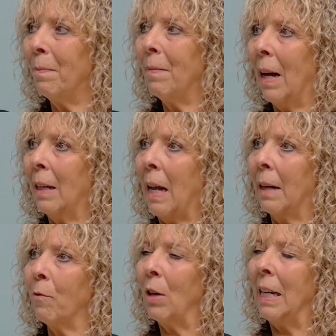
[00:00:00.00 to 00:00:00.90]

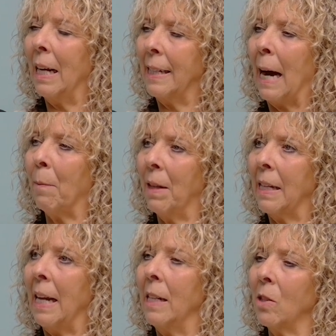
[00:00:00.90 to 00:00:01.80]
and really adapt the
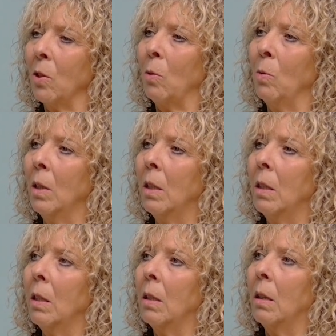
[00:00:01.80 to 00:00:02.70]
day to
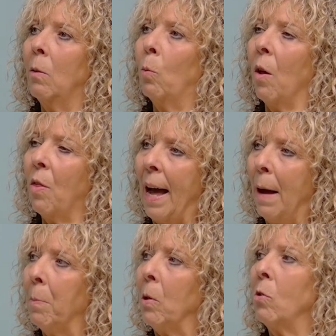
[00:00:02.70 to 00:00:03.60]
what
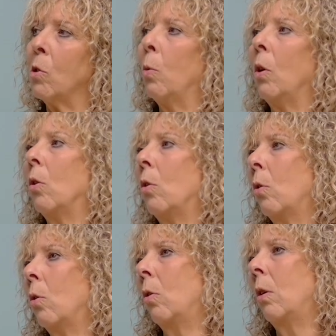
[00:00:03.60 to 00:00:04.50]
their moods were,
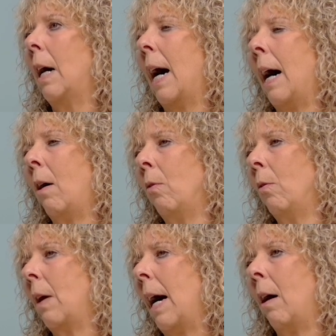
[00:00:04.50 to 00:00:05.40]
or
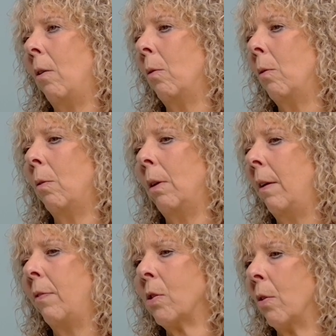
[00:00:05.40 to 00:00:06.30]
how
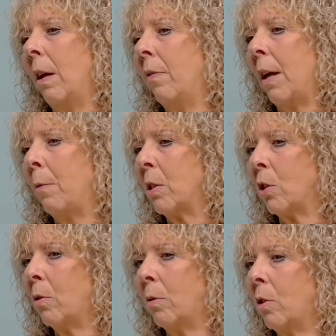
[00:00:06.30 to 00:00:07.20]
if they were
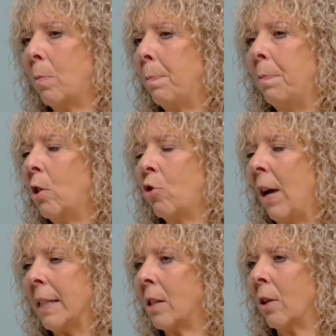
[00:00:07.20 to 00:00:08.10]

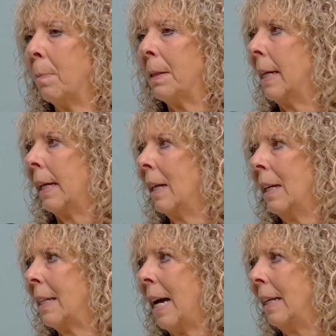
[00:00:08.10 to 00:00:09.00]
stressed on a
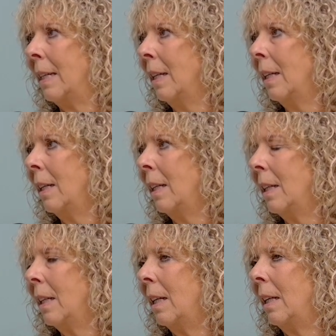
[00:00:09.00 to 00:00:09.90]
particular day,
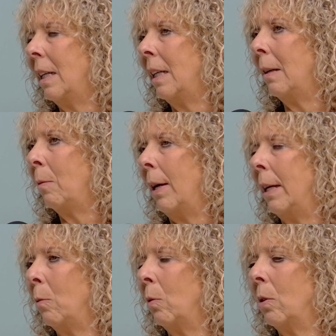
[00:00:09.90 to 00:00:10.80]

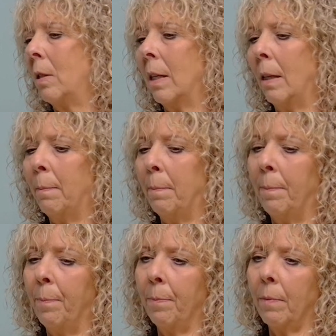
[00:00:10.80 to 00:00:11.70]
it would
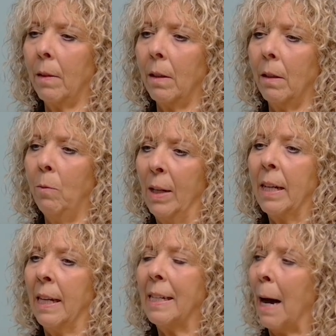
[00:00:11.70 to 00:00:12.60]
we
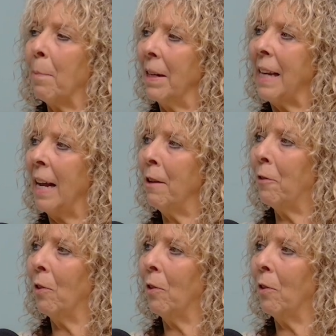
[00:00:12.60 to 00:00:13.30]
can adapt the day for